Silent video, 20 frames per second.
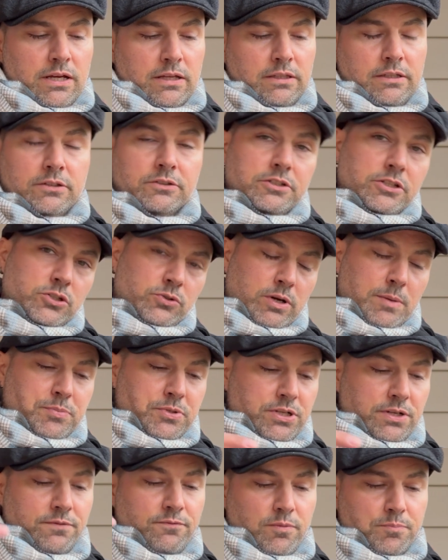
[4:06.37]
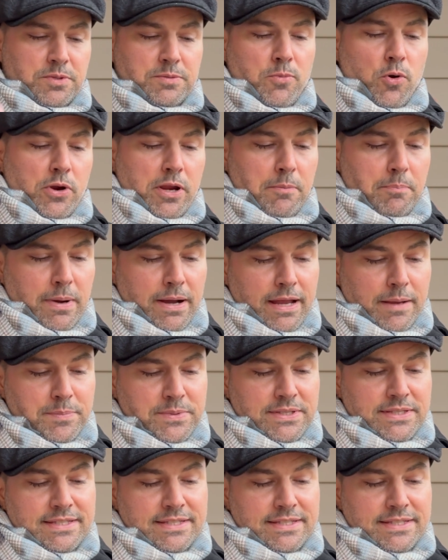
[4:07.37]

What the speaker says: little description from Smoking Pipes.